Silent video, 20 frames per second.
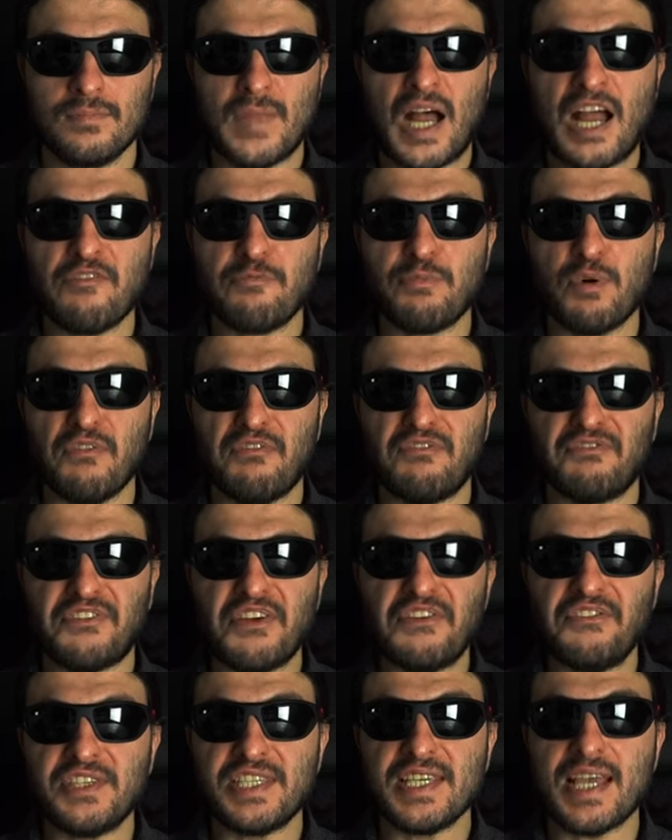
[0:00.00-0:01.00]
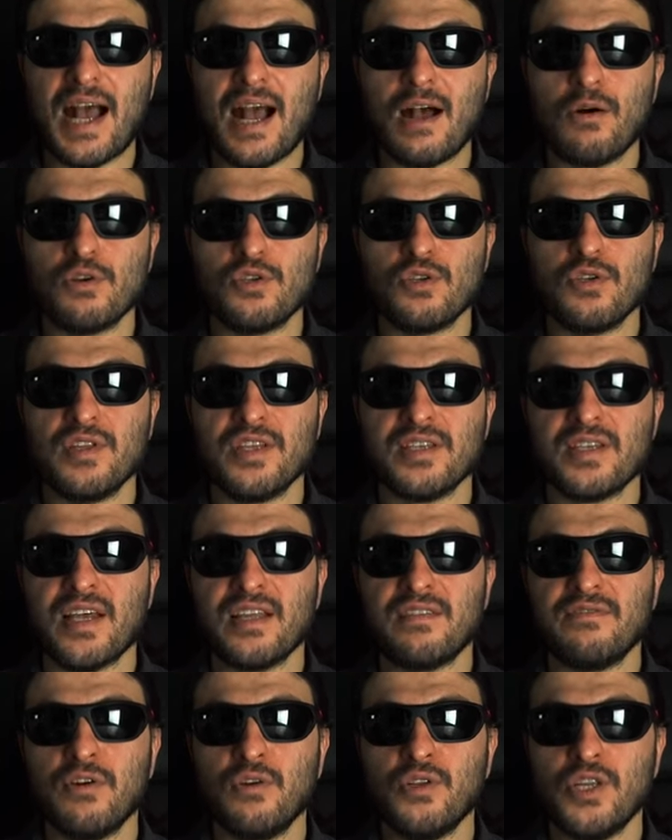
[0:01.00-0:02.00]
I've put 50 hours on this
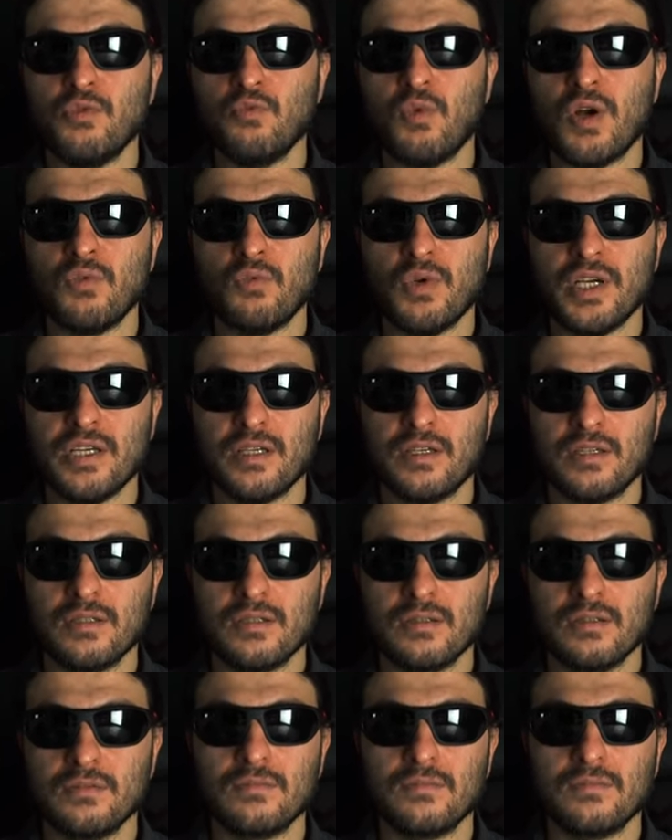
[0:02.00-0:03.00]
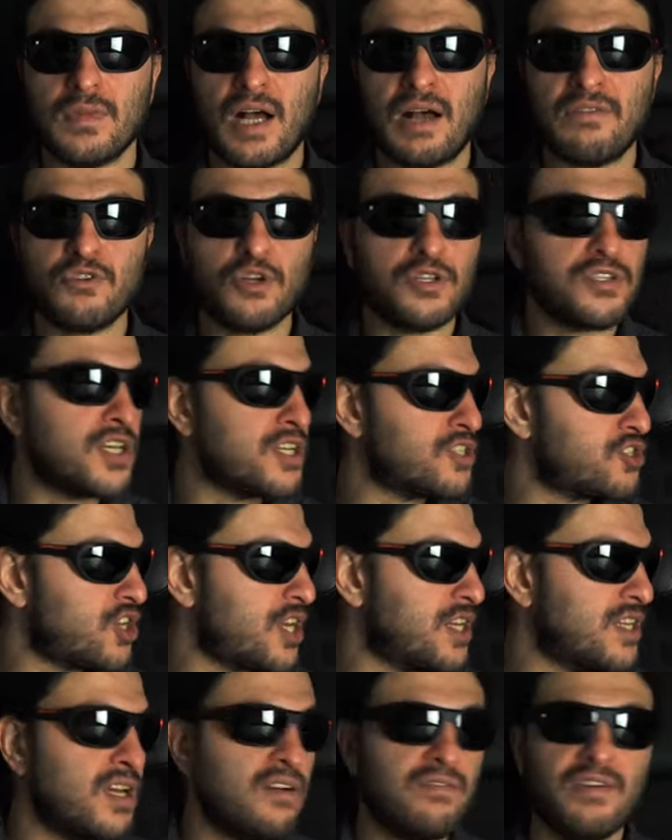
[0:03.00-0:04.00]
headphone in 1 week. I've not touched
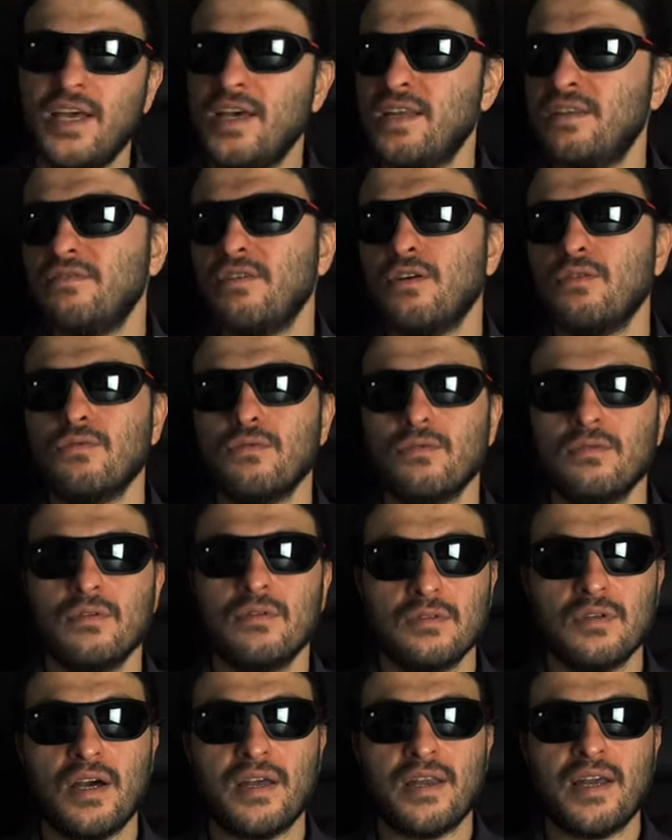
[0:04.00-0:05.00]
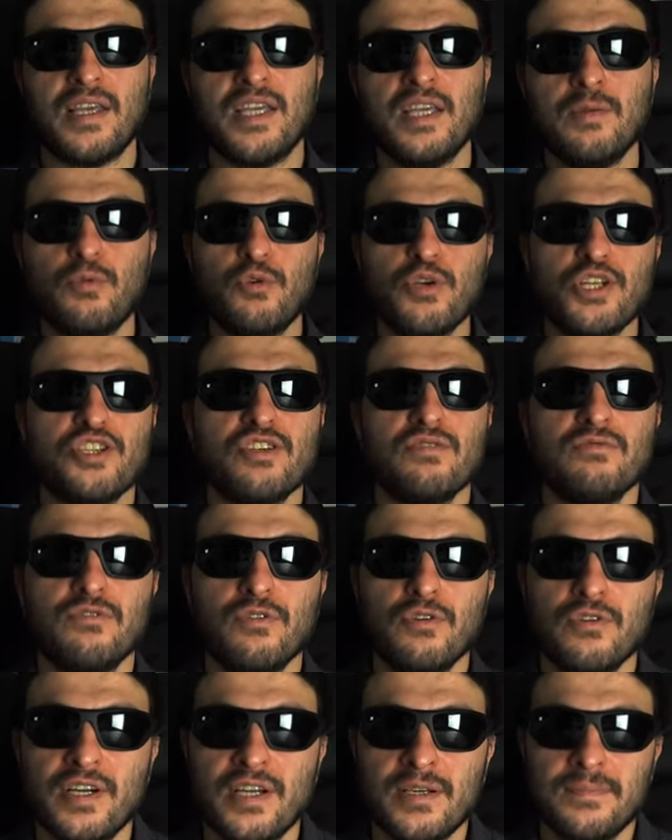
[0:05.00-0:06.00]
any other headphone, and I keep reaching
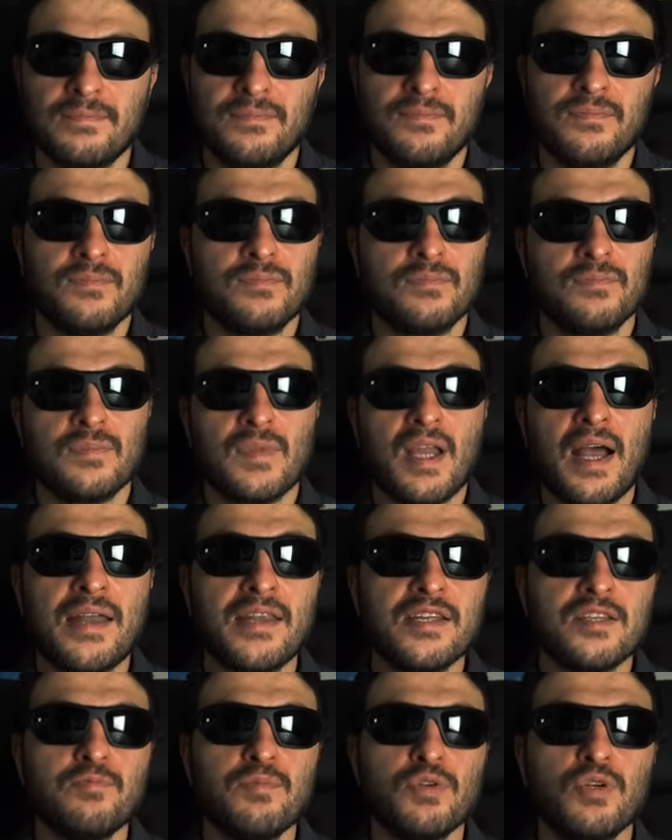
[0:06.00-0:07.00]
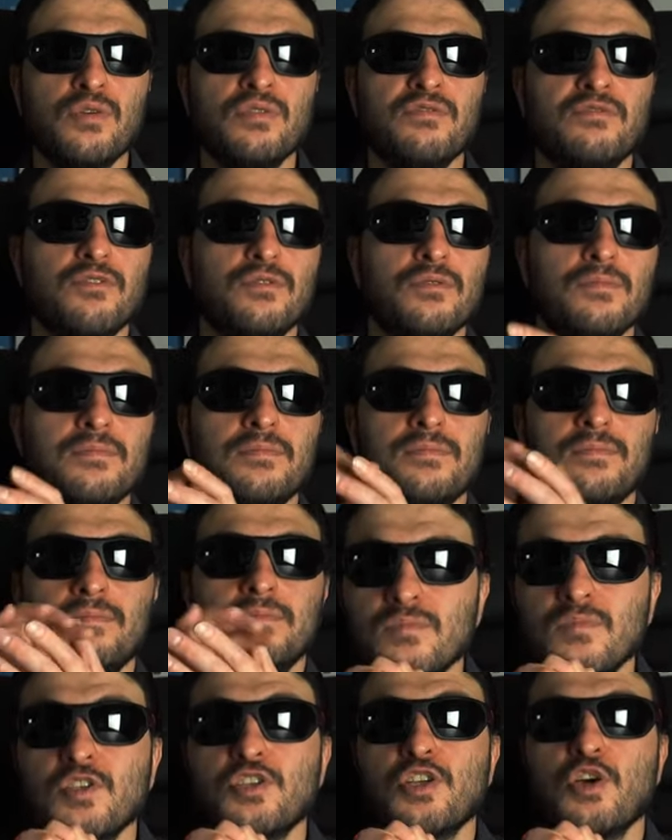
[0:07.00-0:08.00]
for it, and it's beautiful.
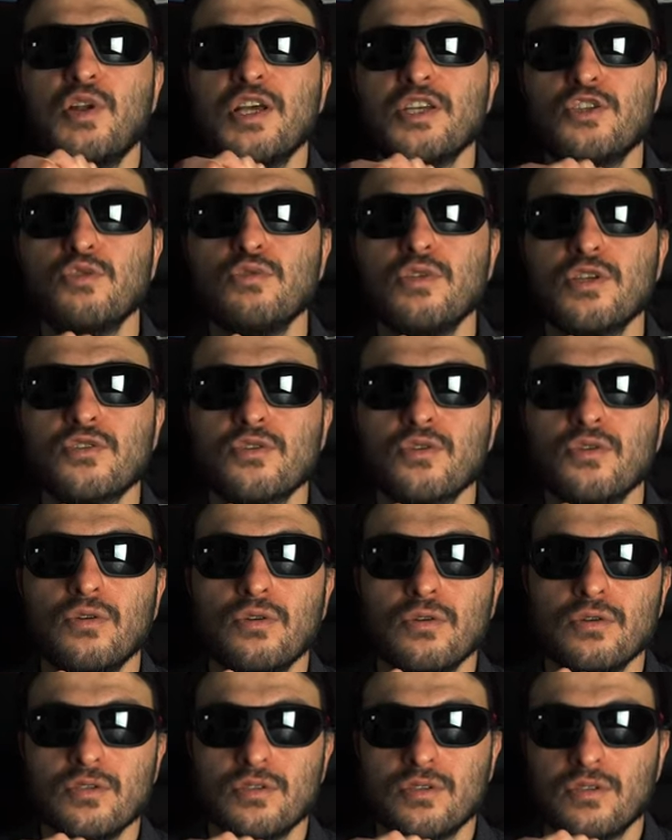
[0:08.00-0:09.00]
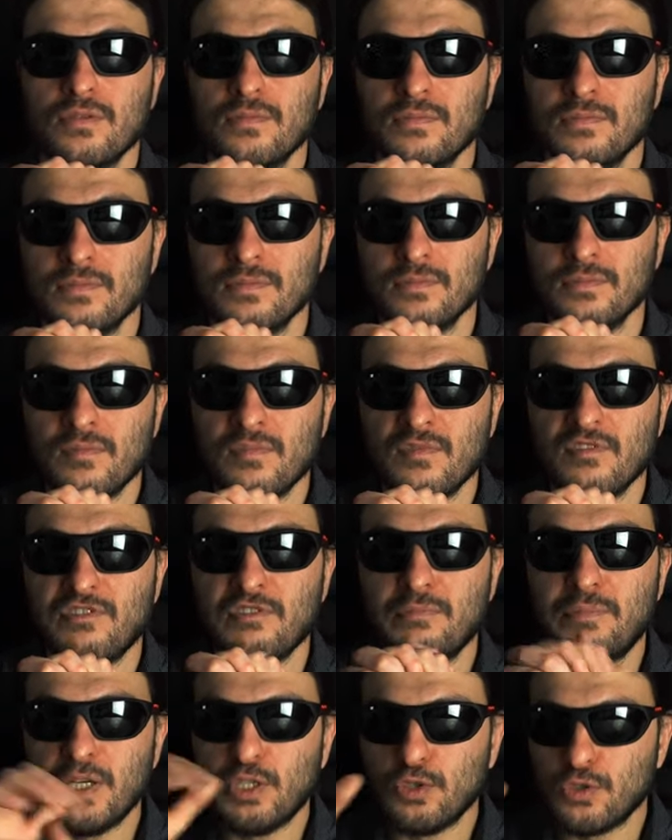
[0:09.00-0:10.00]
So let's do the scores. For
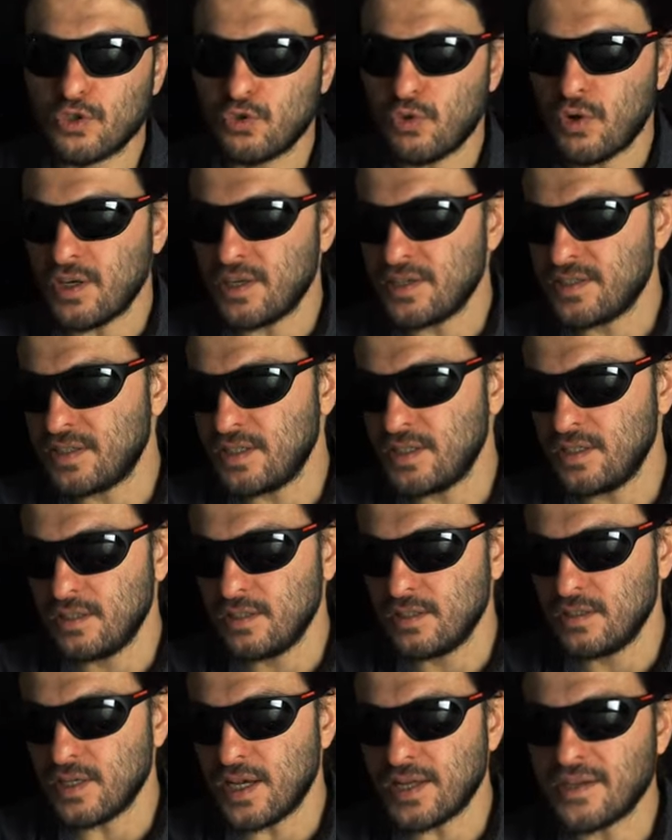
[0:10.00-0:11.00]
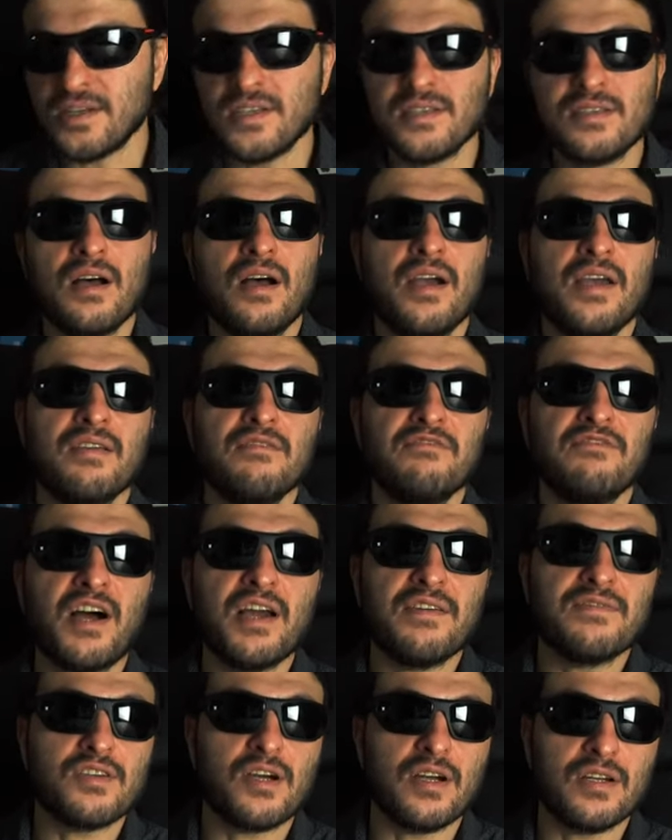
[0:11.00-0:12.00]
build quality and design,
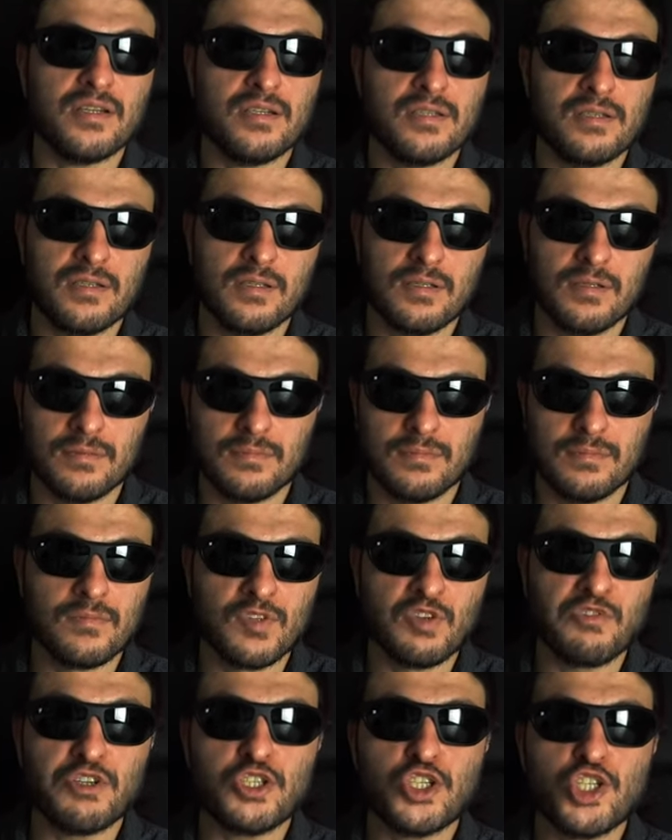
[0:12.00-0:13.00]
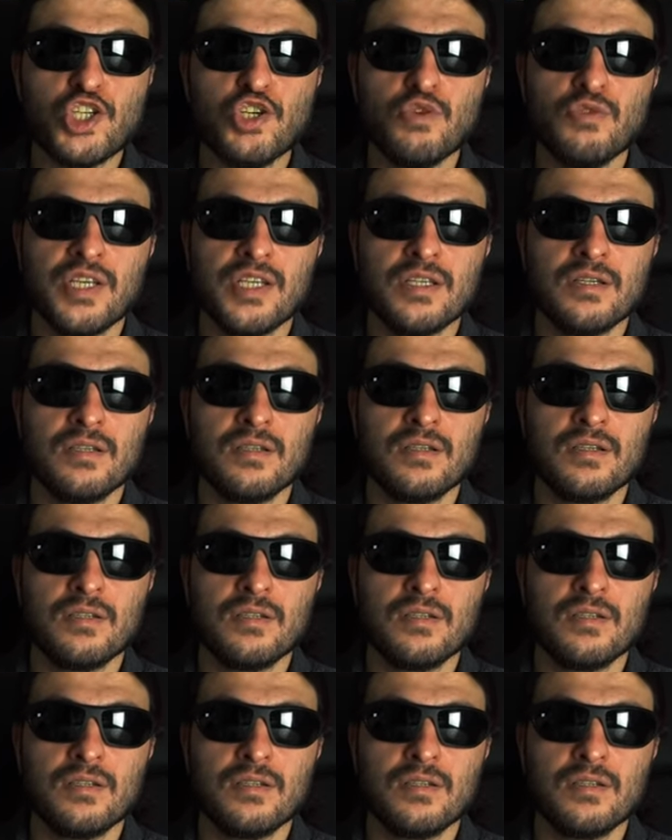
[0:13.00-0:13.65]
5 Tigers. For tuning,